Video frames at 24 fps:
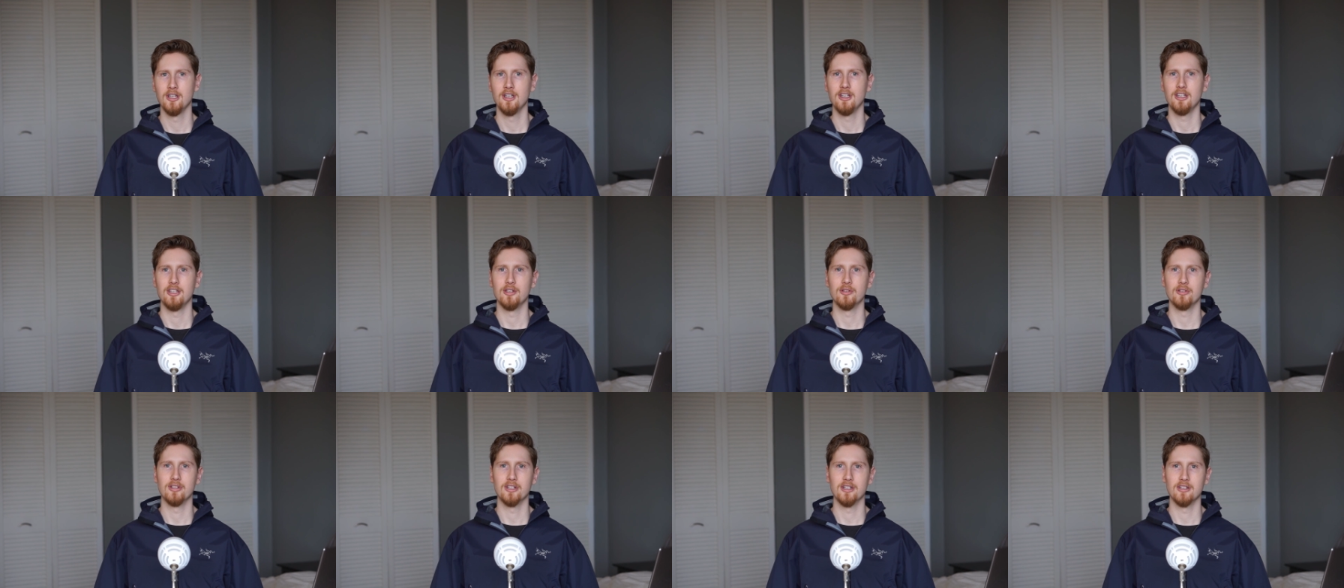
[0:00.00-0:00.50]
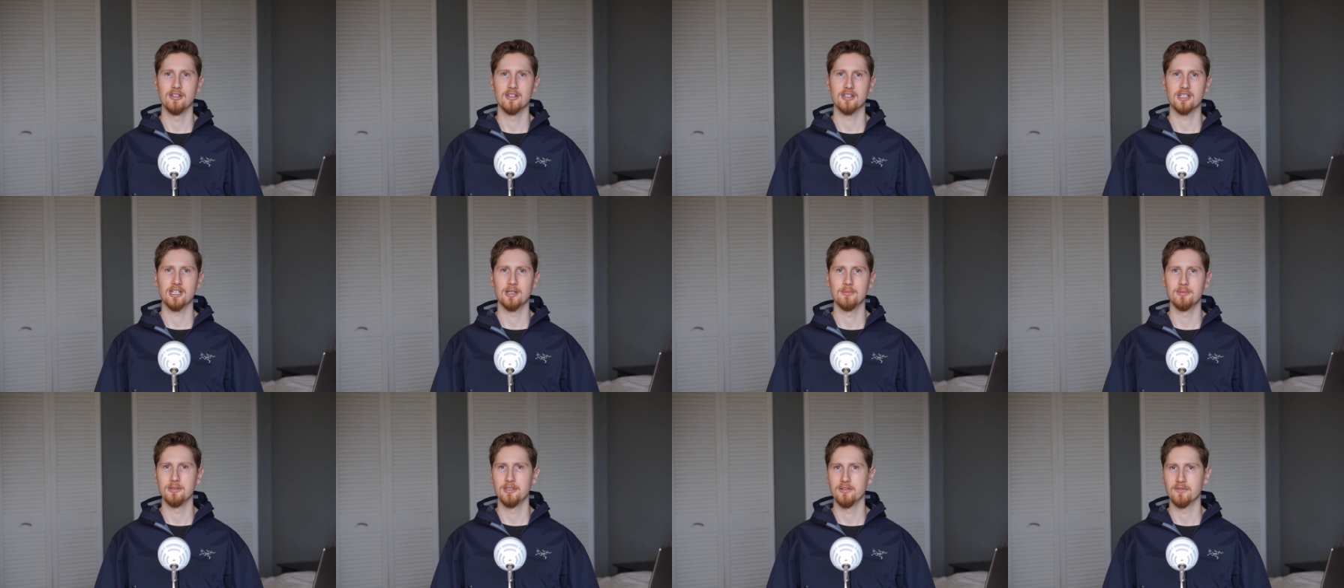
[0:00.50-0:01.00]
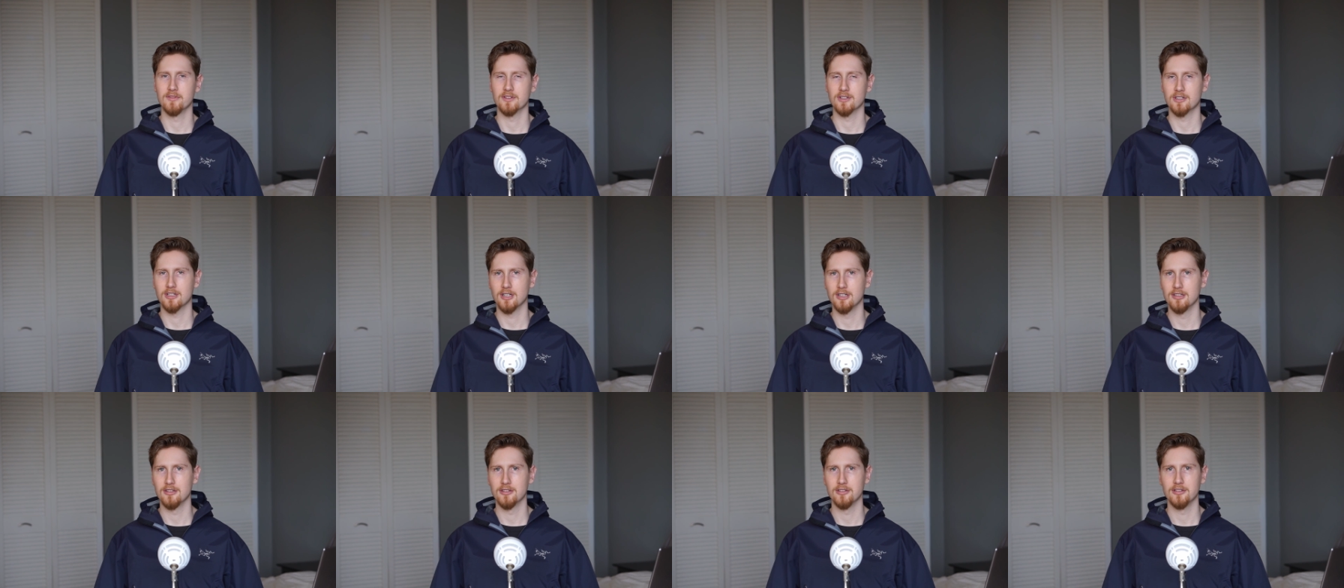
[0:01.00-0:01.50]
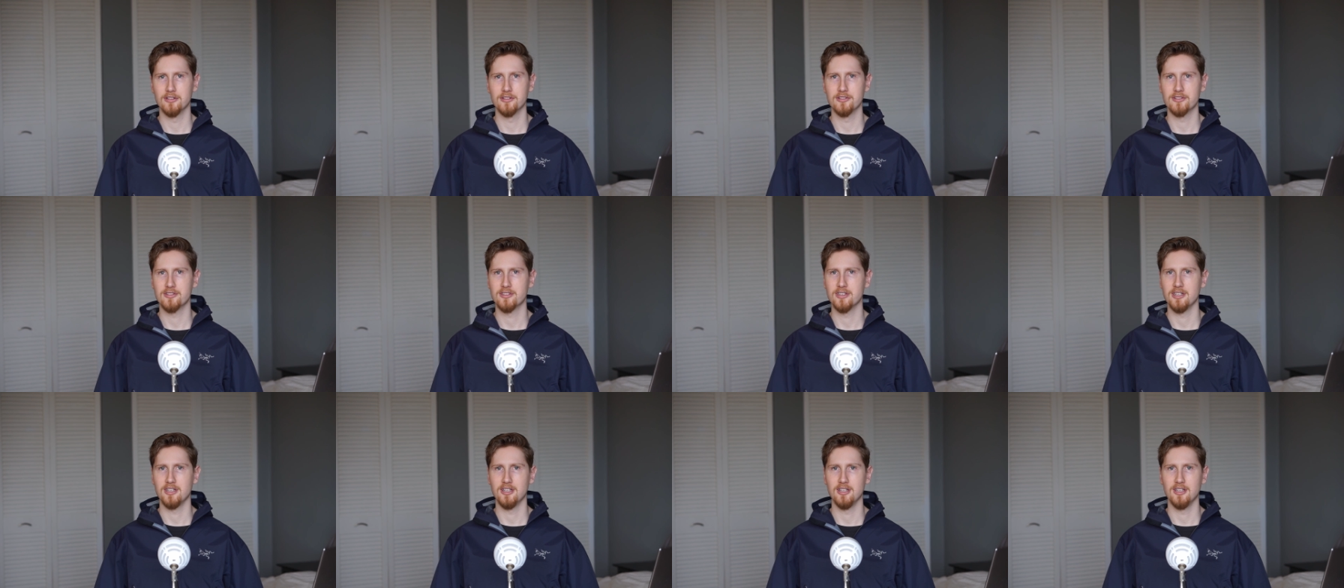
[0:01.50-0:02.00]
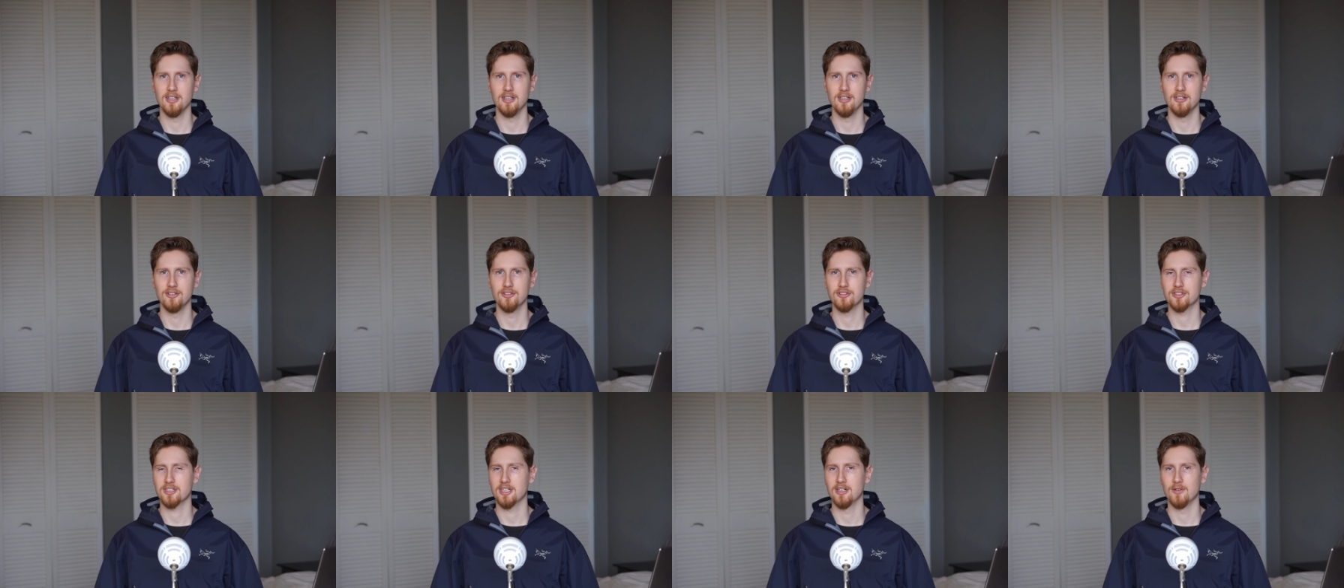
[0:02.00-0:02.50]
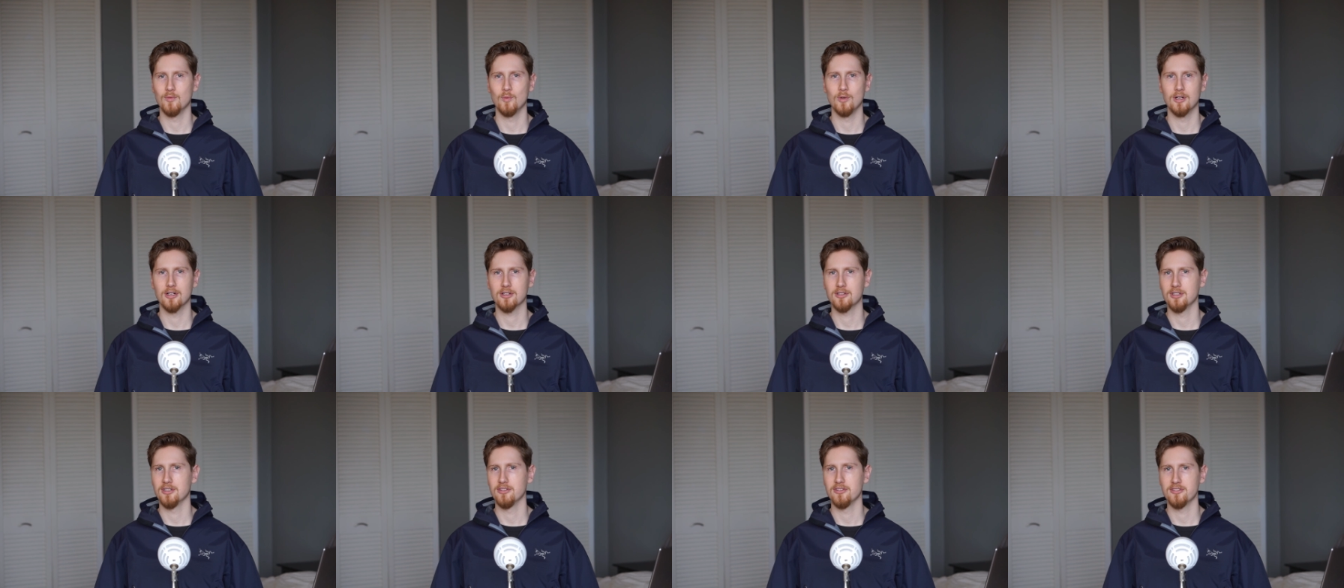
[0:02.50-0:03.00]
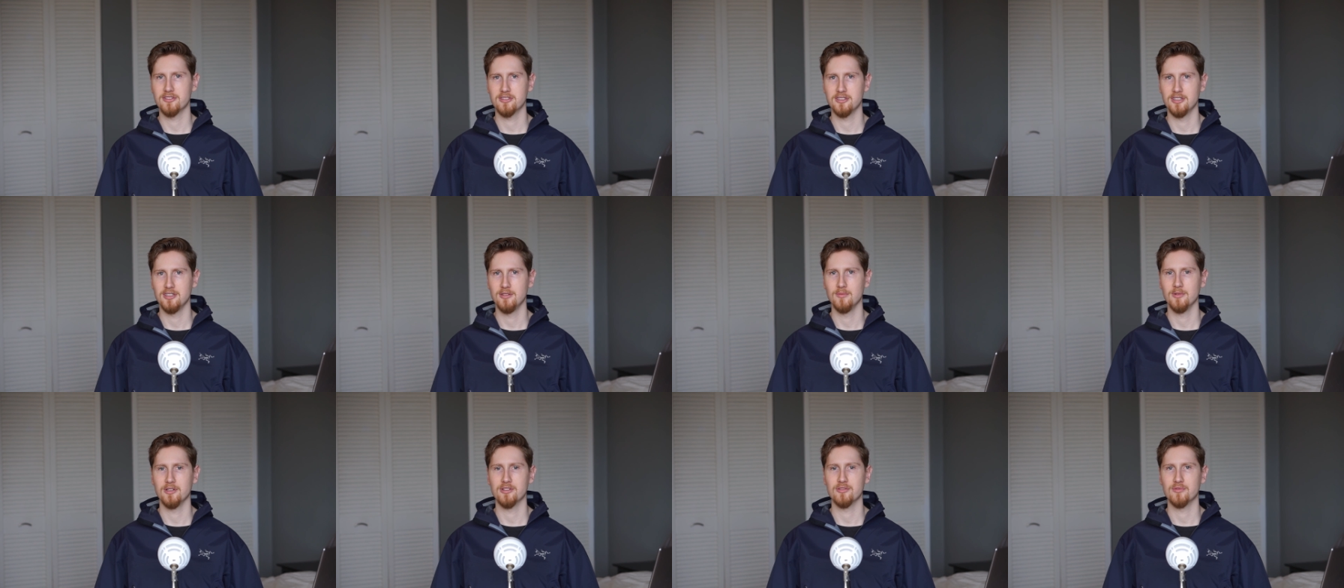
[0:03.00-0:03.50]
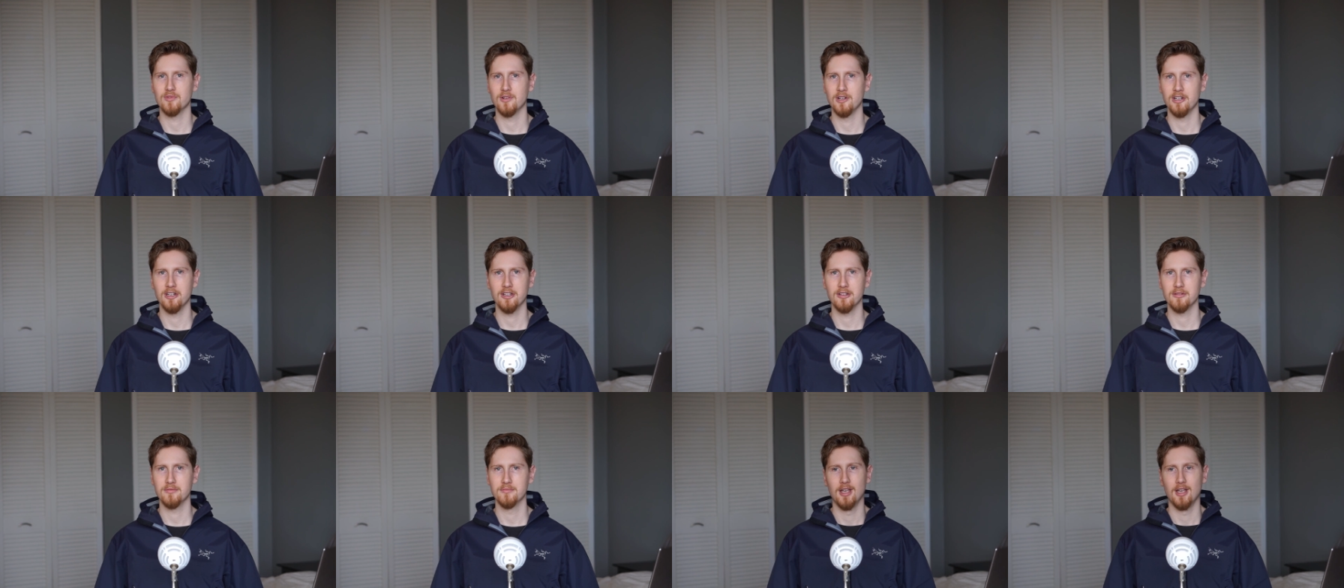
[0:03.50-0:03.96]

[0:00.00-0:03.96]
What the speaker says: You can get it in a couple different colors and just kind of walk around the city when it's raining.